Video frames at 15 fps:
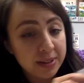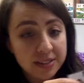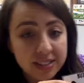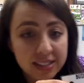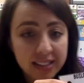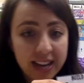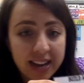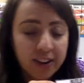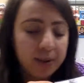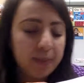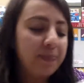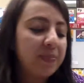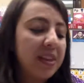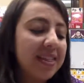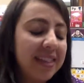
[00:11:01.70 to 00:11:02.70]
Build a letter.
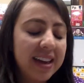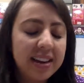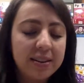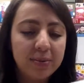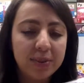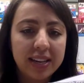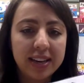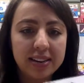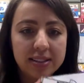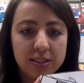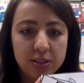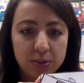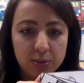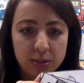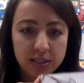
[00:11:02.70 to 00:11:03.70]
Then we get
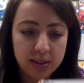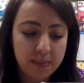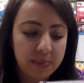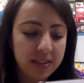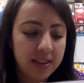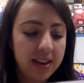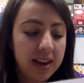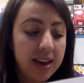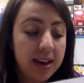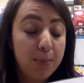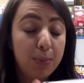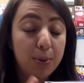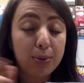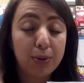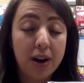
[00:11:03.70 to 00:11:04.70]
into some
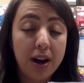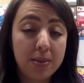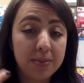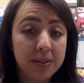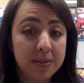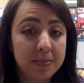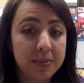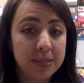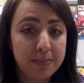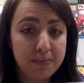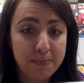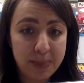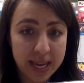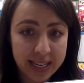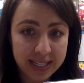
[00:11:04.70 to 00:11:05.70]

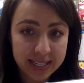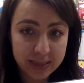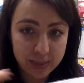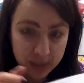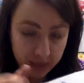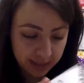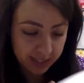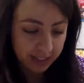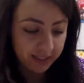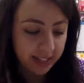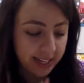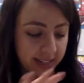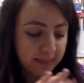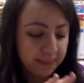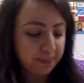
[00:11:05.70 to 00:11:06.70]
problems-based building,
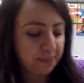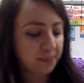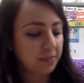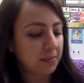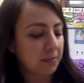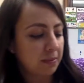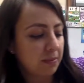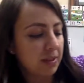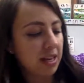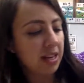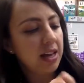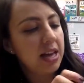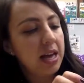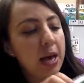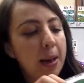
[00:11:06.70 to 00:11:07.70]
right?
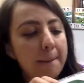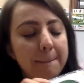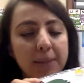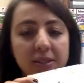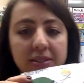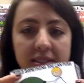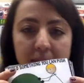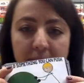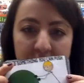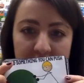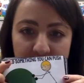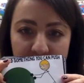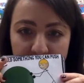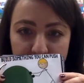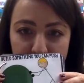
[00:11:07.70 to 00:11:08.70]
Build
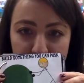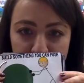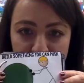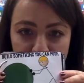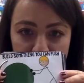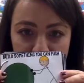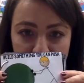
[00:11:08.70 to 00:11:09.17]
something you could push.